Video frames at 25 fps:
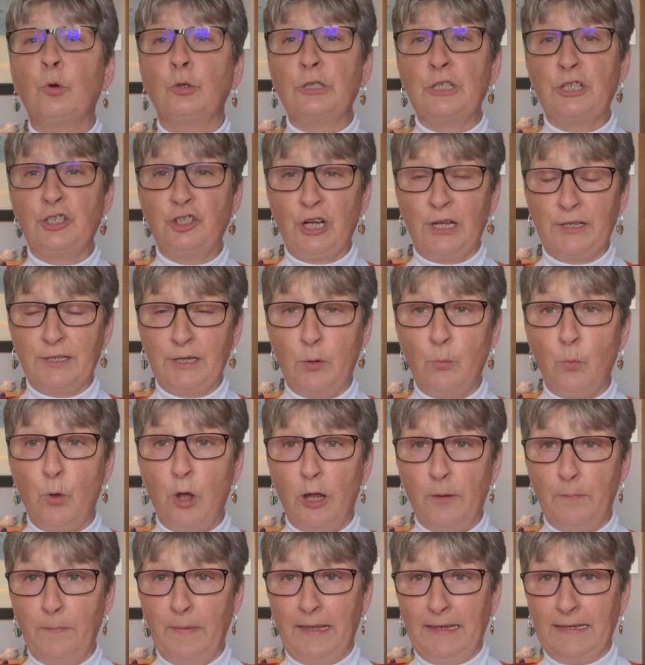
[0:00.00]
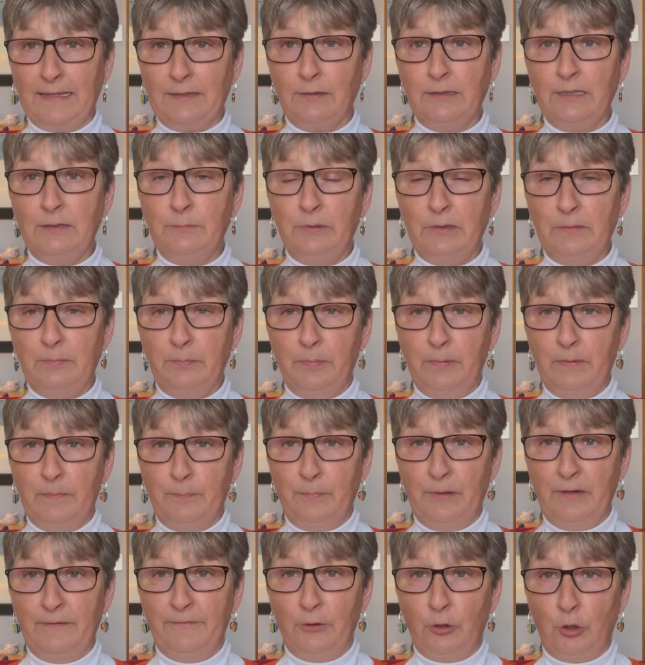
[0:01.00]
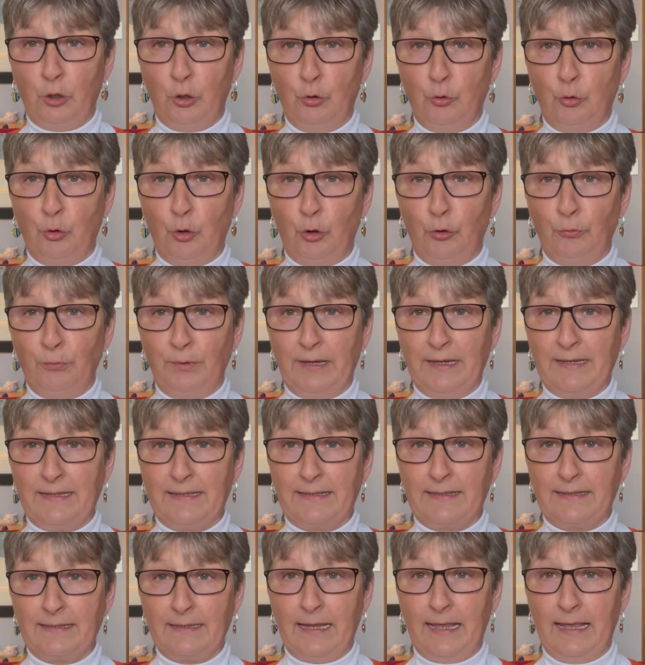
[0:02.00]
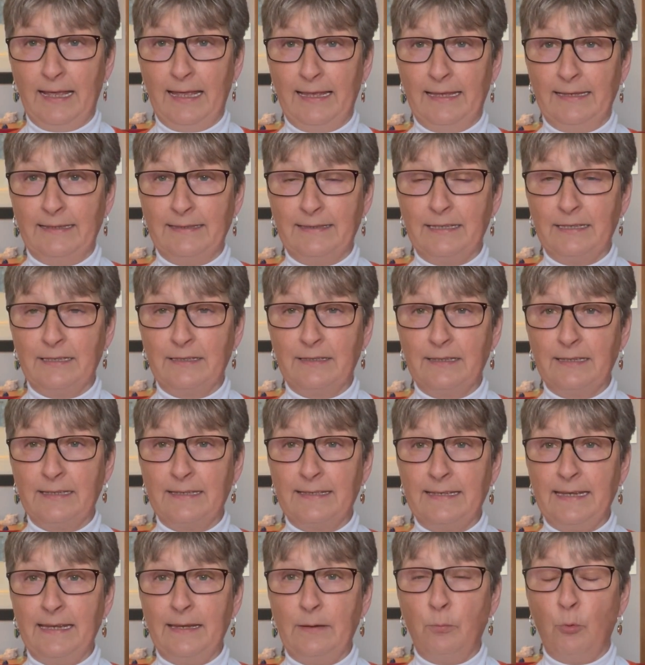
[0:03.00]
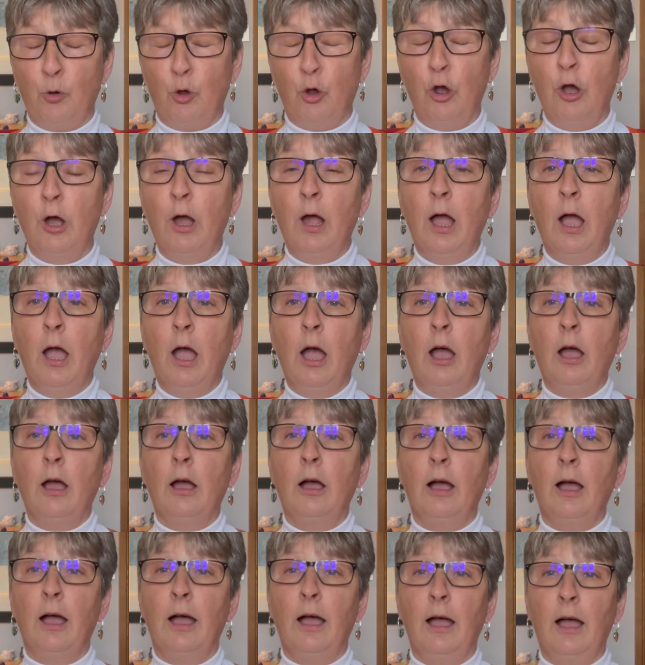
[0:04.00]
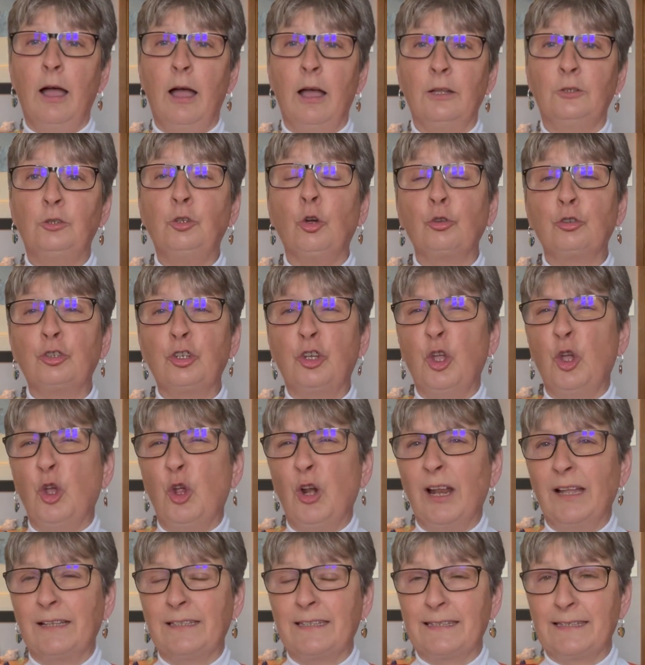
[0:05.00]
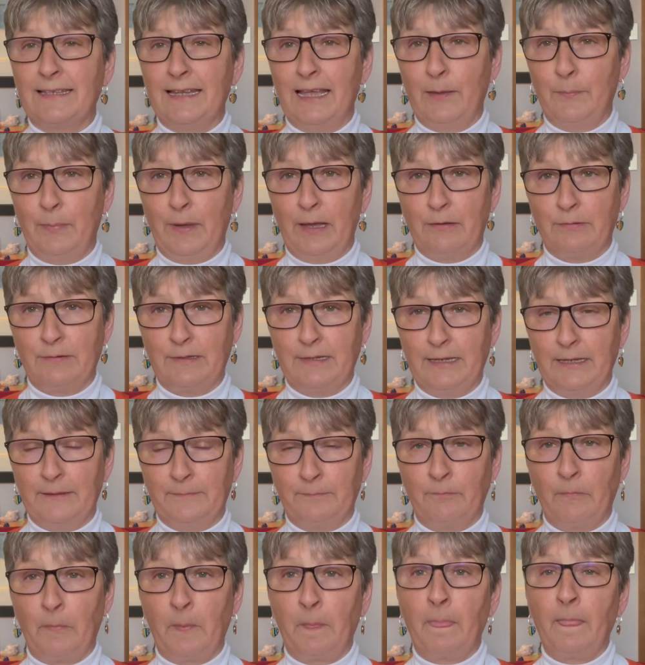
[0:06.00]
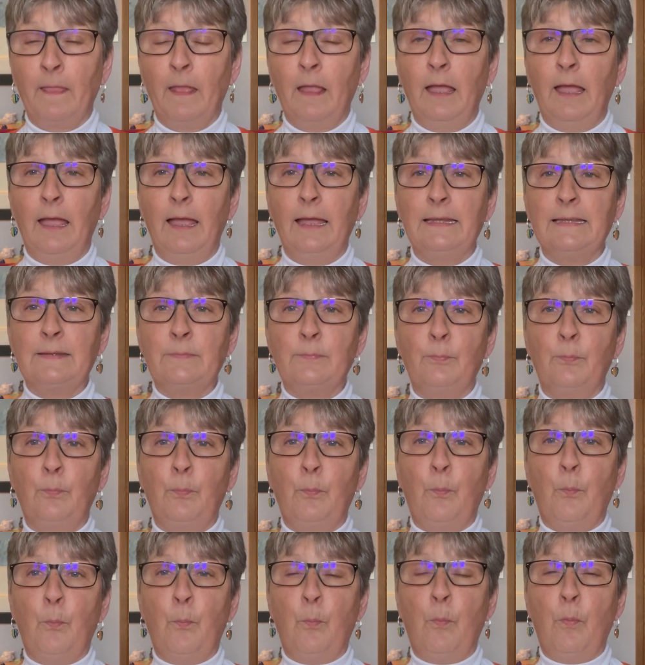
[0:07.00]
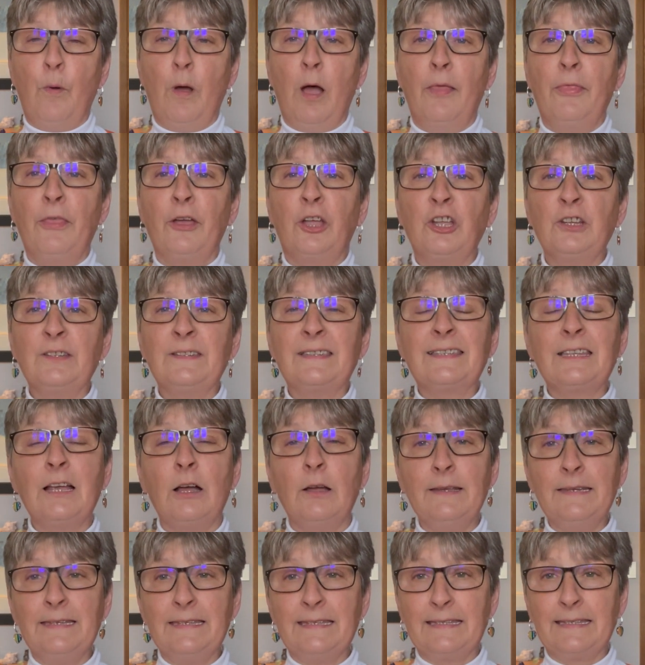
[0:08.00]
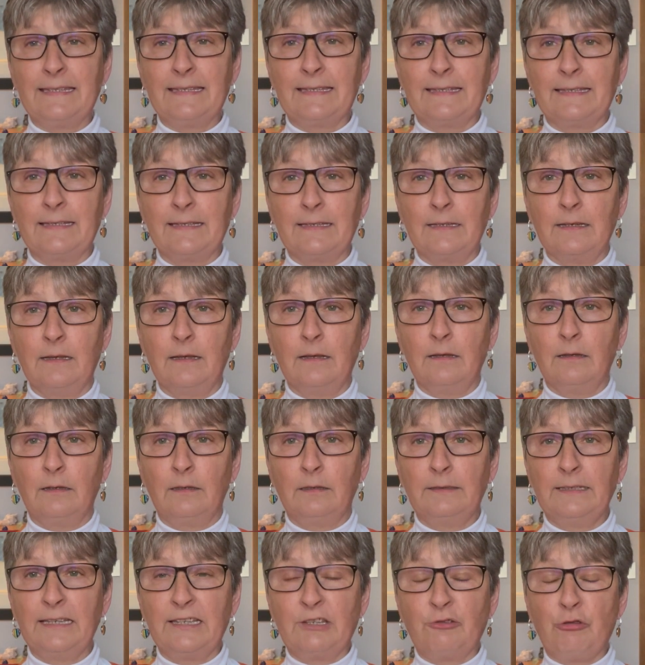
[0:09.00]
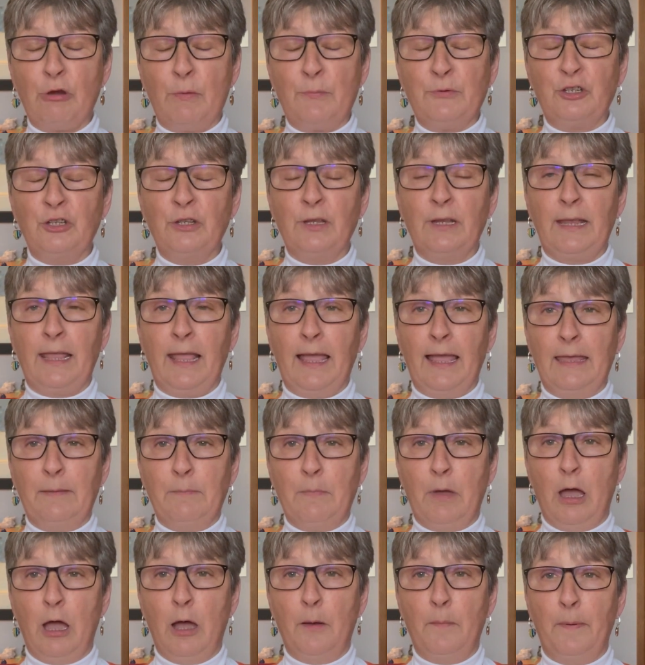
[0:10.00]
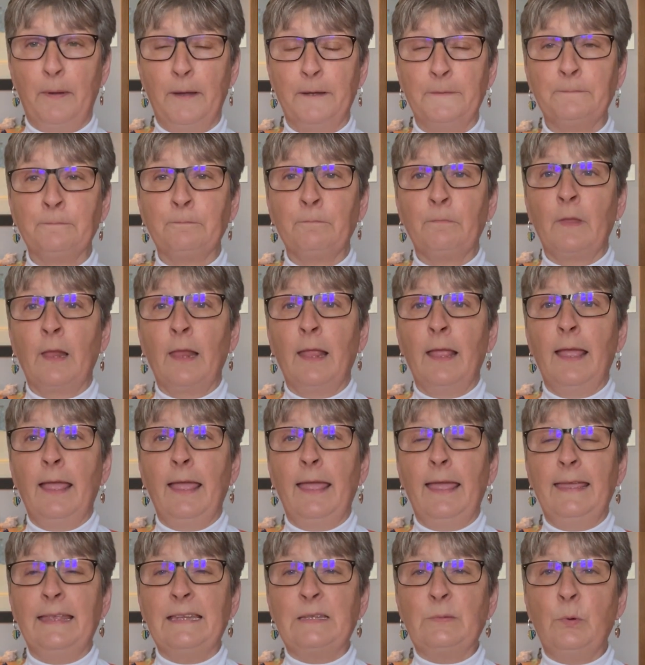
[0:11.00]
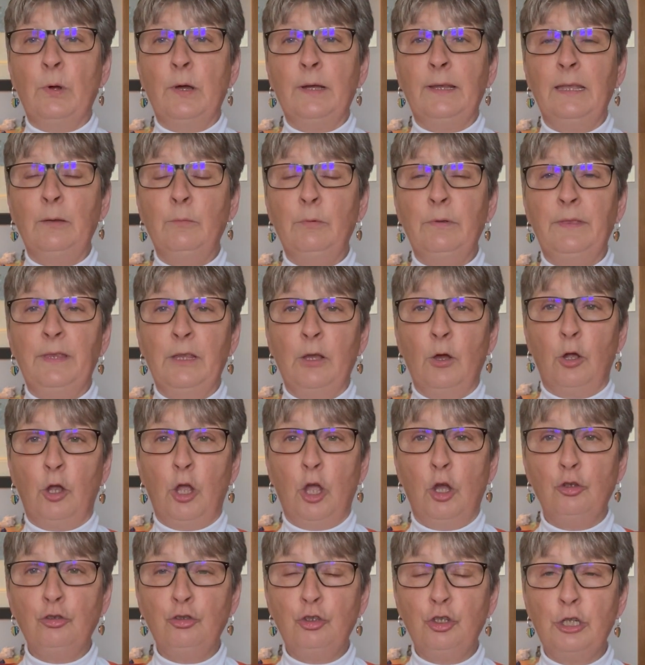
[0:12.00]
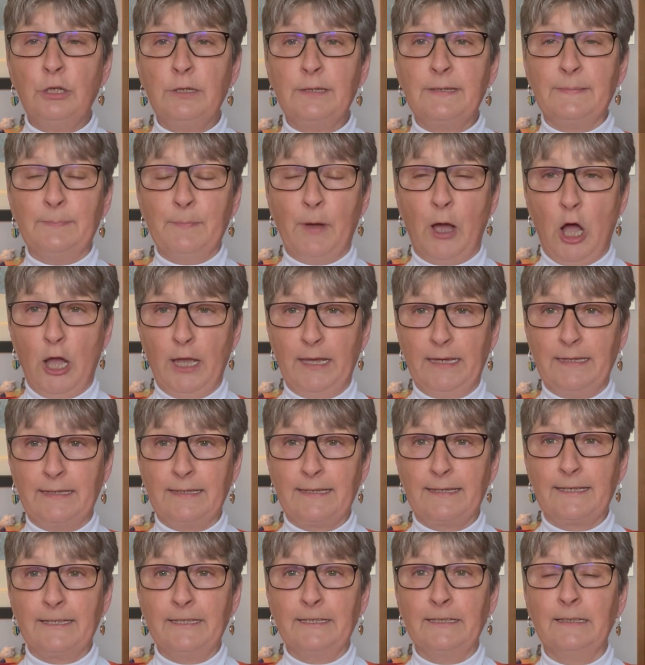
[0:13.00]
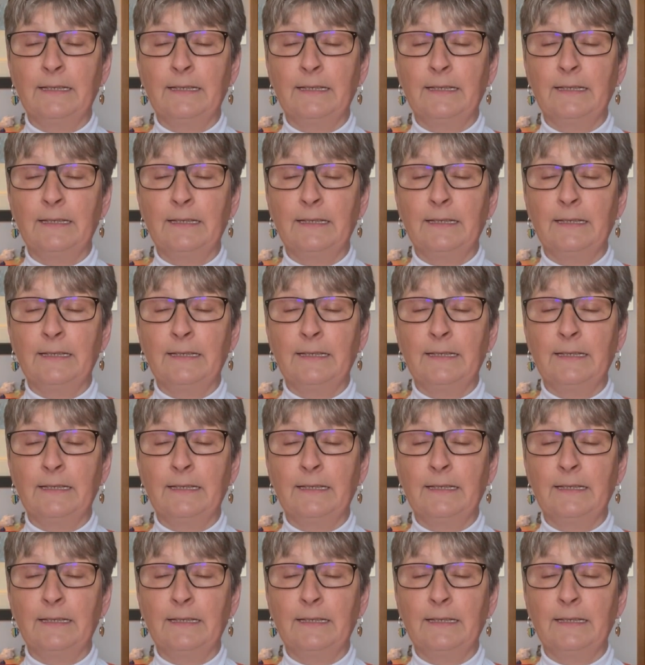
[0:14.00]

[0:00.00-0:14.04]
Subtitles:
shadow work mean. So I did a bit of a Google on this, and just to see what Dr. Google had to say about it. And the concise description that came up, it's working with the unconscious mind